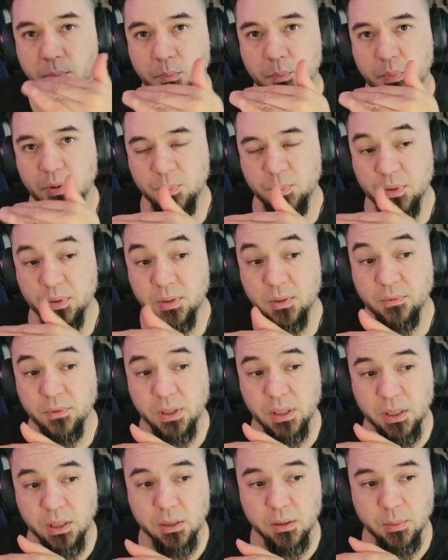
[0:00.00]

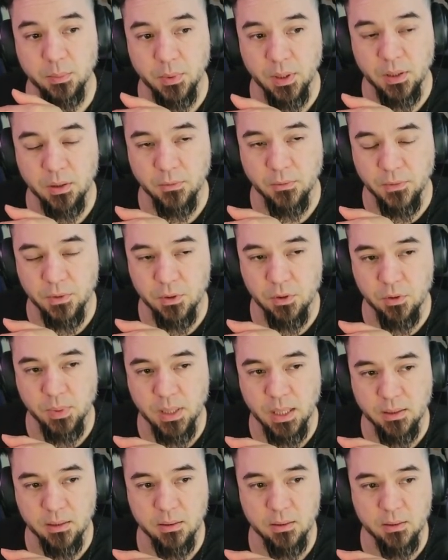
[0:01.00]
specifically in the fissure
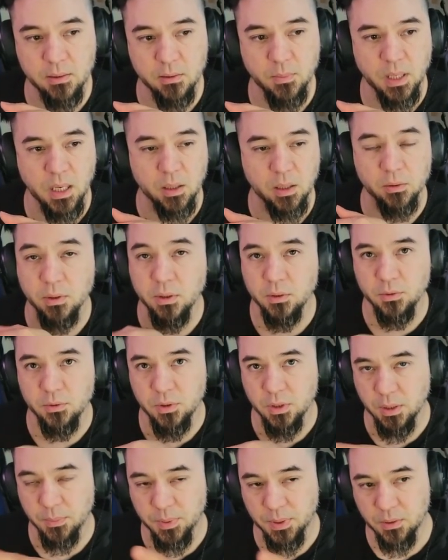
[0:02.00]
batch system, and I don't think there's
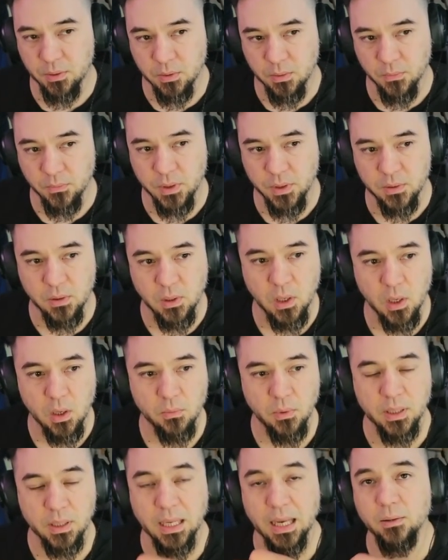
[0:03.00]
any pictures of this
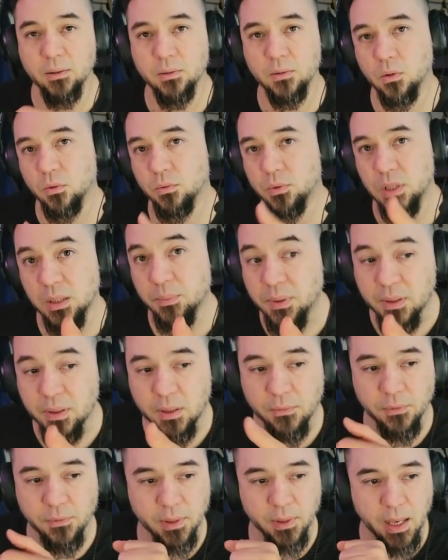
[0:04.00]
right now, so
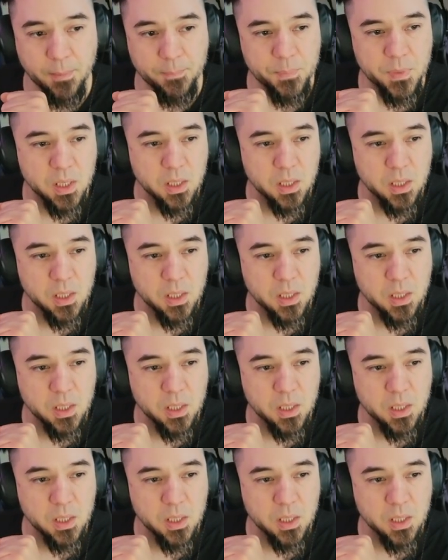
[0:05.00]
TBD for that.